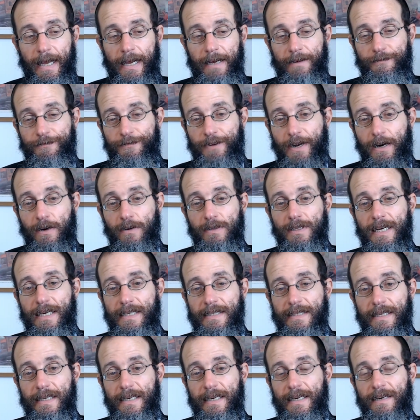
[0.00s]
Pharaoh
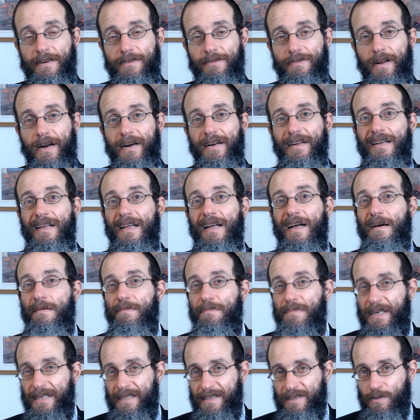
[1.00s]
does it in a very
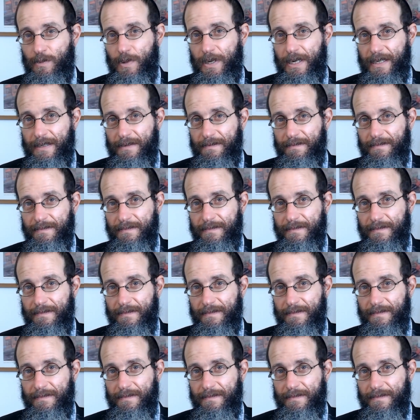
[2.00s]
chametz way.